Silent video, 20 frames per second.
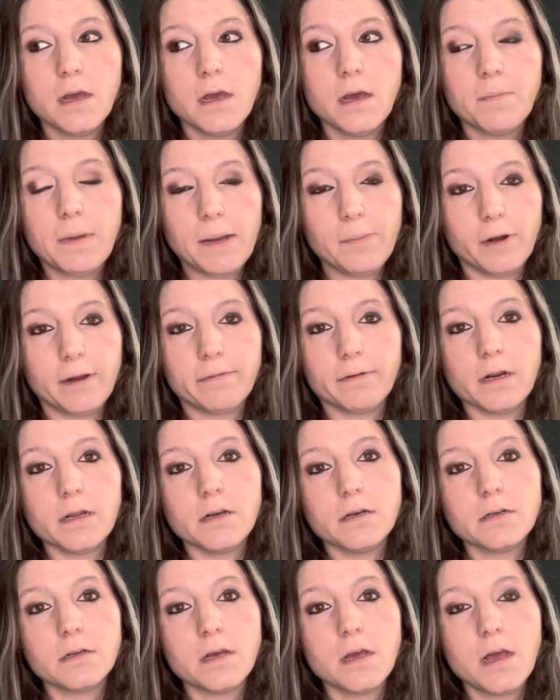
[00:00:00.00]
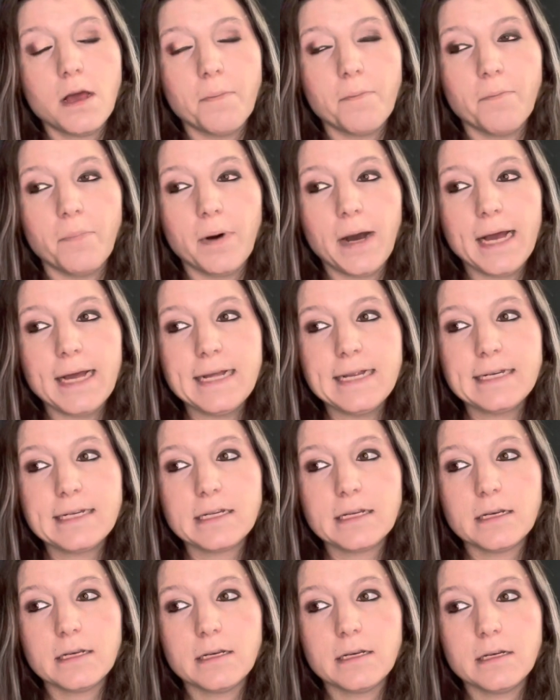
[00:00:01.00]
my boyfriend,
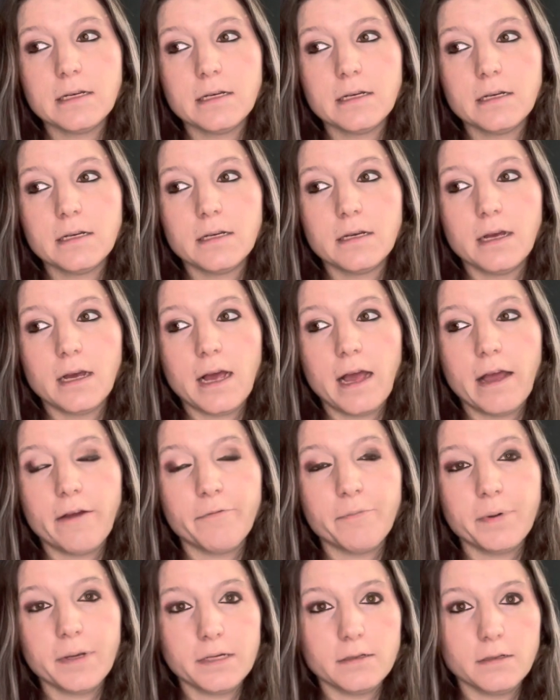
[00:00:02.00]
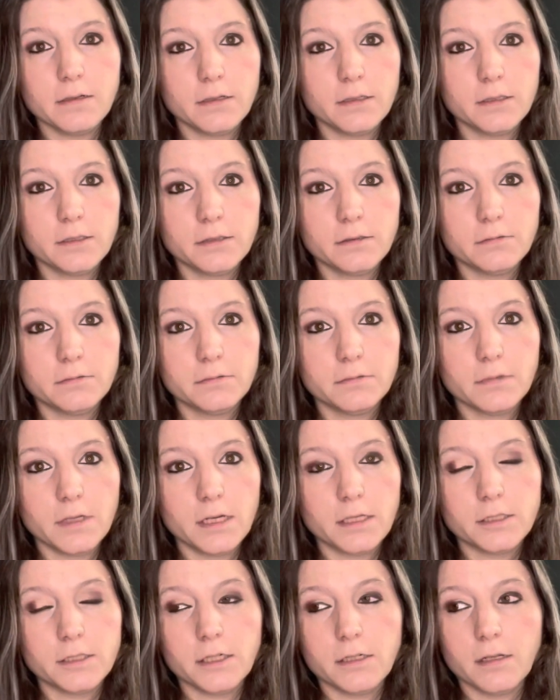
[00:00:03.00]
but I've been
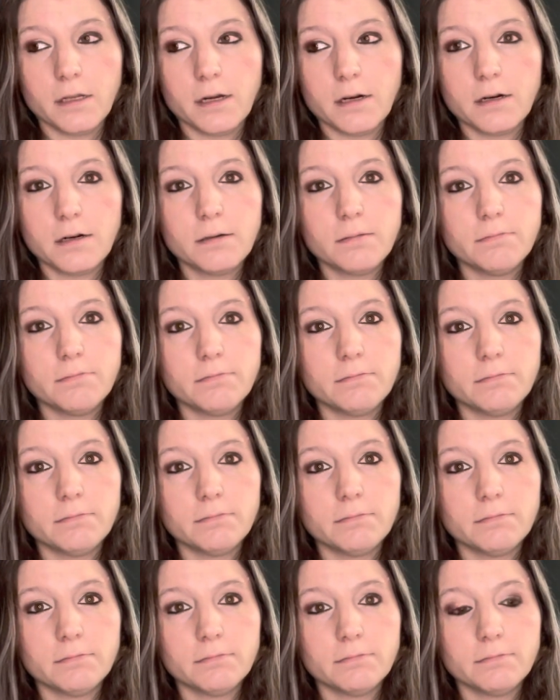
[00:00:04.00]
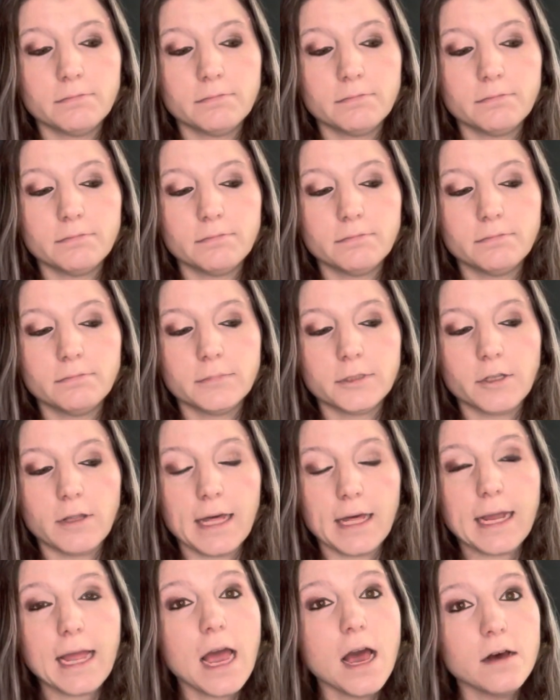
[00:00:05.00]
a cheerleader. So
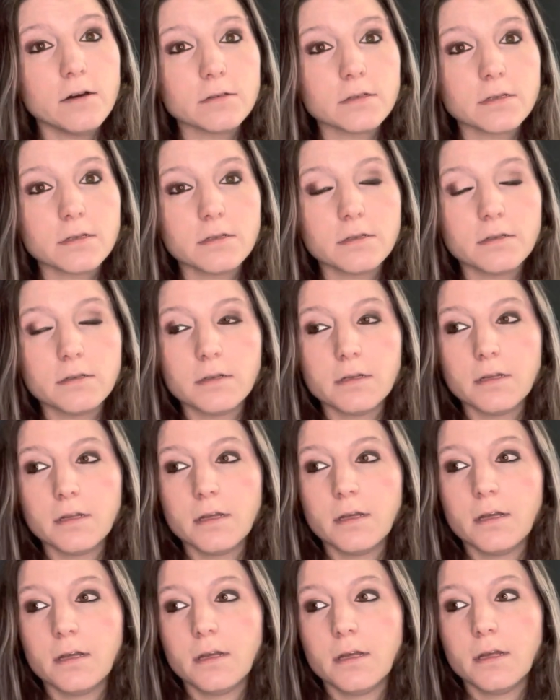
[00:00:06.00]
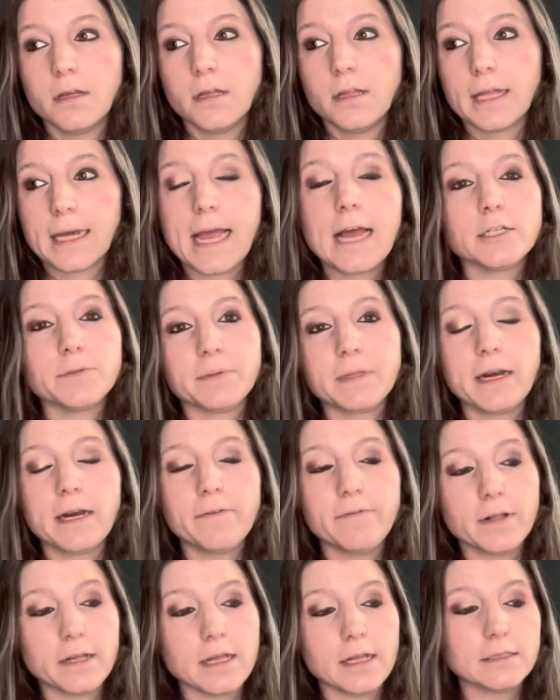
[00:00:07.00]
that counts. That counts, but then I
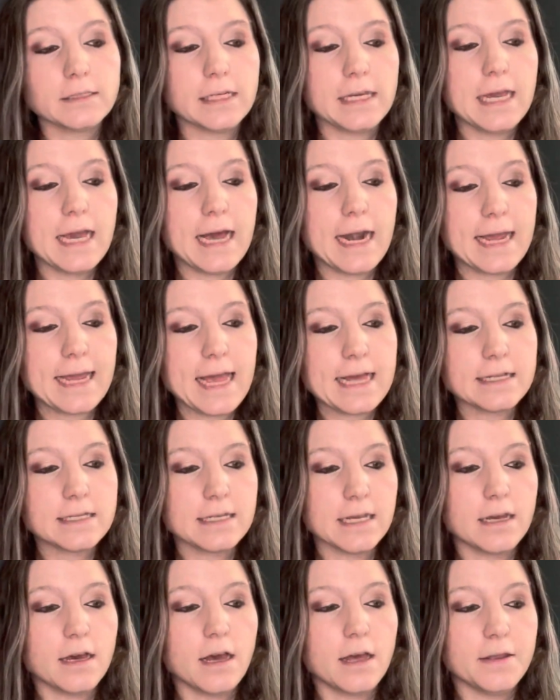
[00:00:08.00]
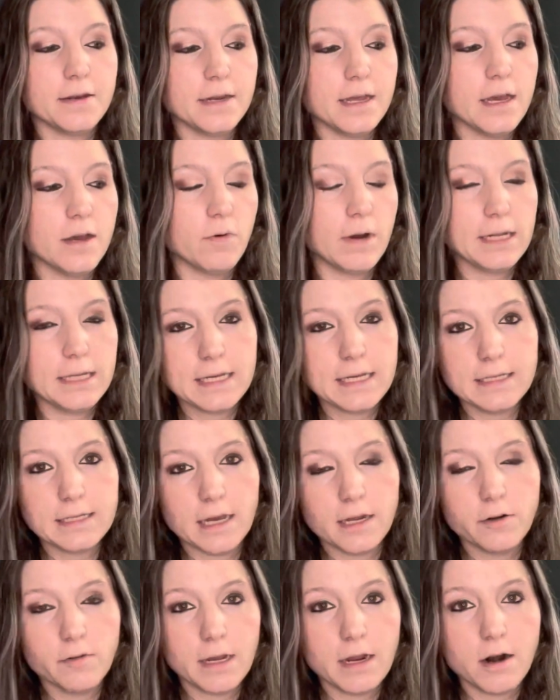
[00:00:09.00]
feel guilty and I can't sit and knit while he's
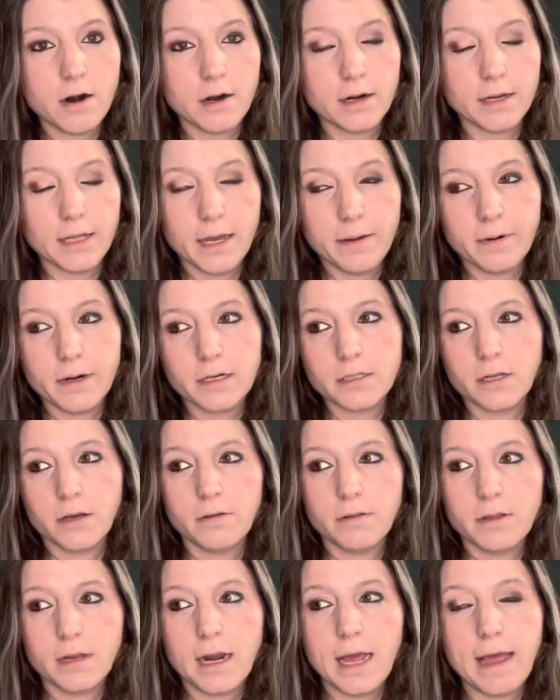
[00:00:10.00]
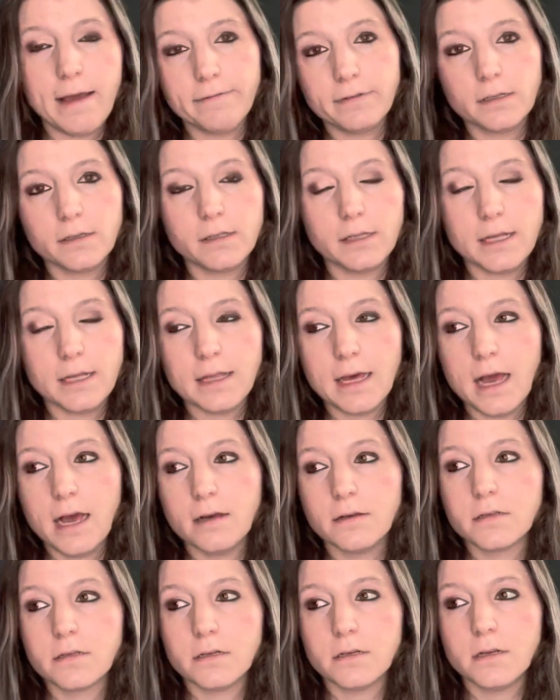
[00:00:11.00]
out doing hard labor. So then I have to clean the
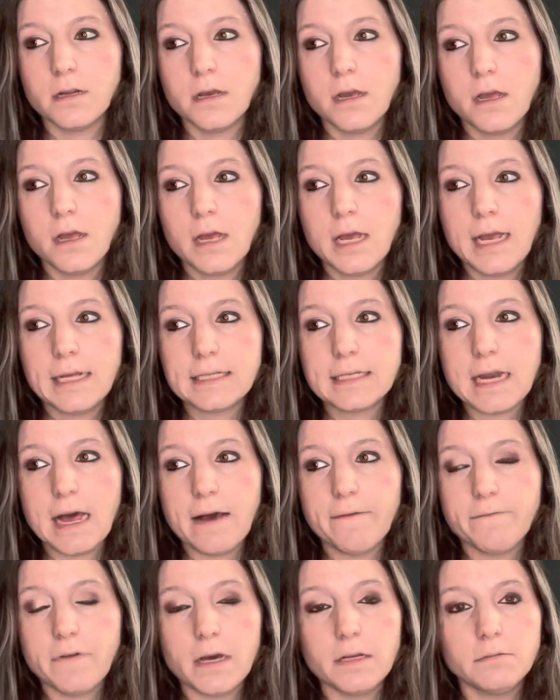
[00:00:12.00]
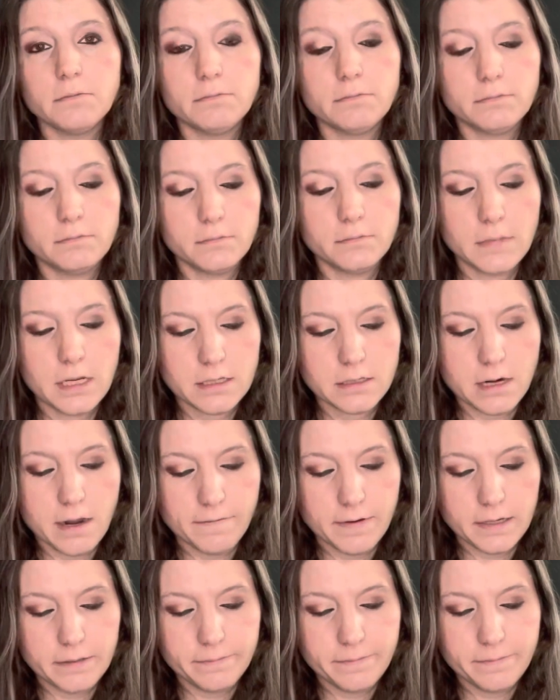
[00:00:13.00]
house and it's not fun. It's not fun.